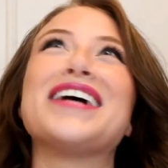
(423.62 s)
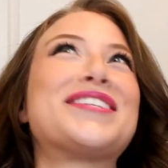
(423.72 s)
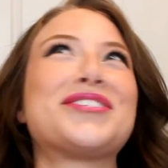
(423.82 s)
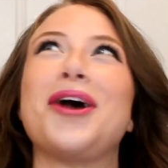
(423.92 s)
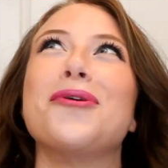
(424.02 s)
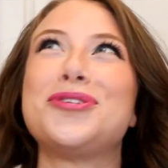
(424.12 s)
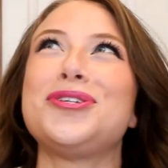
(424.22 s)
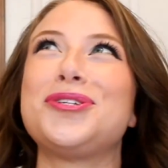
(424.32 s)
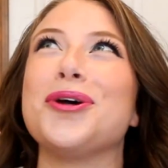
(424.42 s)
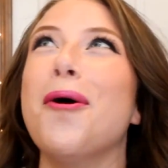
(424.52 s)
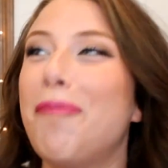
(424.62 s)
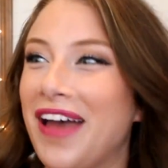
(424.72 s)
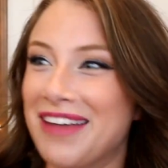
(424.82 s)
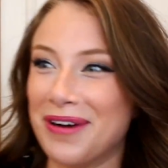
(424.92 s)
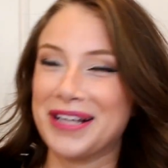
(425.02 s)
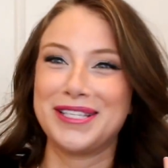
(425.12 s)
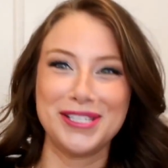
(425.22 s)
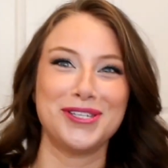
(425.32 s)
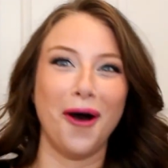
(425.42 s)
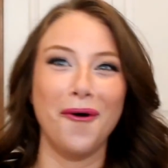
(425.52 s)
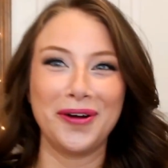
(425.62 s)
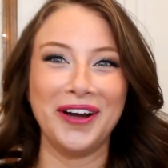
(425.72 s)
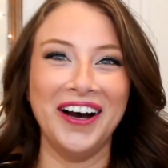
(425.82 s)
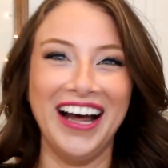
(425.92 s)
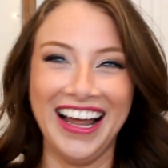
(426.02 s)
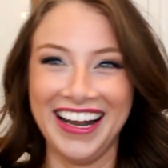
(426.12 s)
it's so stupid, but it's so good.